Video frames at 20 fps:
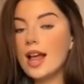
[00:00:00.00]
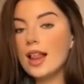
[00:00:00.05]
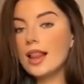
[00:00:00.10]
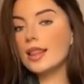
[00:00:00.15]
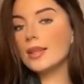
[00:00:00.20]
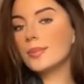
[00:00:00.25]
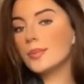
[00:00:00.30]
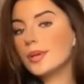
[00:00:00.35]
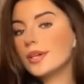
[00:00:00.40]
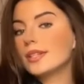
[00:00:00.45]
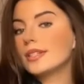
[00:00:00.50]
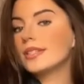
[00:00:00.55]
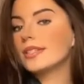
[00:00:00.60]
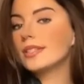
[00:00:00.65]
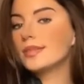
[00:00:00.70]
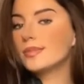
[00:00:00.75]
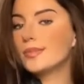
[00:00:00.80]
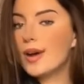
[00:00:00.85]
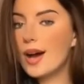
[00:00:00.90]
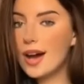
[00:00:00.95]
And we let
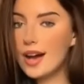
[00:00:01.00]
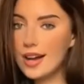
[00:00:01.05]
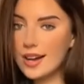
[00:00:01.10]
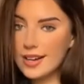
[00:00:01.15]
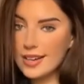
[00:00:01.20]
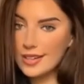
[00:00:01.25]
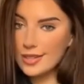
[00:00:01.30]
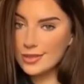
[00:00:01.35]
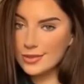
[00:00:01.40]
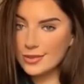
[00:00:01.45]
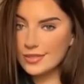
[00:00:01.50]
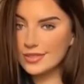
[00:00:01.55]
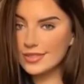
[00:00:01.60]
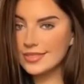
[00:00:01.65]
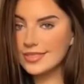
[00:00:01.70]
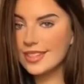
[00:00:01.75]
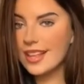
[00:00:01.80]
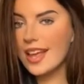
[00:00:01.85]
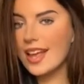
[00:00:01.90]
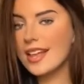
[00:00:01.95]
my son be born. My
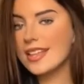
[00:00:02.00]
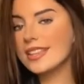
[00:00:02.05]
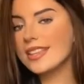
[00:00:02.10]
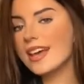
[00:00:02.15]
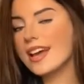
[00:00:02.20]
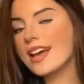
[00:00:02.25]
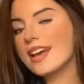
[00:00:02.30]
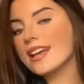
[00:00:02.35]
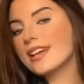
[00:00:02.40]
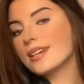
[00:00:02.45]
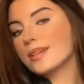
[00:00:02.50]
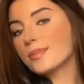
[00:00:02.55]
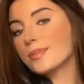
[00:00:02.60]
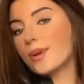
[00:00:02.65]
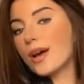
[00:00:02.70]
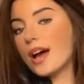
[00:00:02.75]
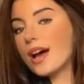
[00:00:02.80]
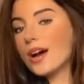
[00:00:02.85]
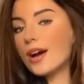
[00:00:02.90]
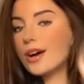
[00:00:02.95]
son was born. I
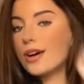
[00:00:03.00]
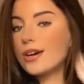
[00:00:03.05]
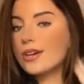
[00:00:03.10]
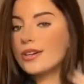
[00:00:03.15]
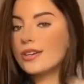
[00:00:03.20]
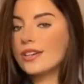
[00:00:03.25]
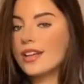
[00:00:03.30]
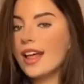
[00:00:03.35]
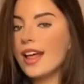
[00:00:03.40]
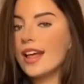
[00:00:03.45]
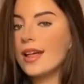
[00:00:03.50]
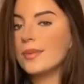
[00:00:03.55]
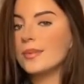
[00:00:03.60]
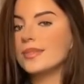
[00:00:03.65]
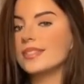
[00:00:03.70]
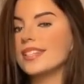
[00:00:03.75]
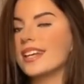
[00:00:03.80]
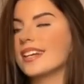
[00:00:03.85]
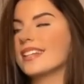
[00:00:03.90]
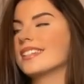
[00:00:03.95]
got to look him right in his
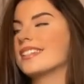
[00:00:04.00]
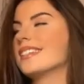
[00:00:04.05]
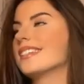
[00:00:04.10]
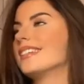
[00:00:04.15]
eyes.